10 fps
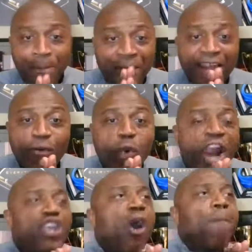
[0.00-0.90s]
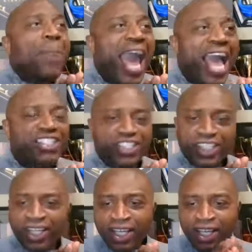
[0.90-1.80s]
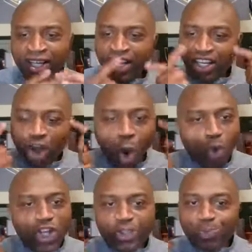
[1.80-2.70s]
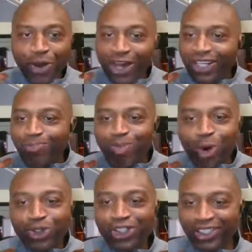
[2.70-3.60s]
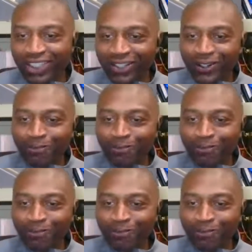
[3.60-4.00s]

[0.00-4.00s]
But where you're passionate, don't respond emotionally.